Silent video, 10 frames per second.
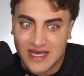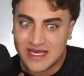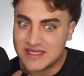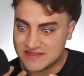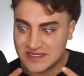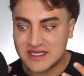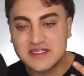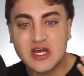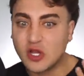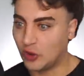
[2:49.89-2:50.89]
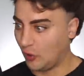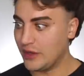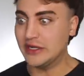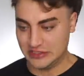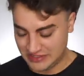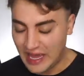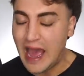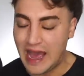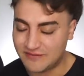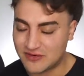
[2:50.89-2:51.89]
he sent his lawyers
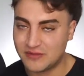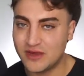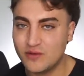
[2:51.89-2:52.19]
after me,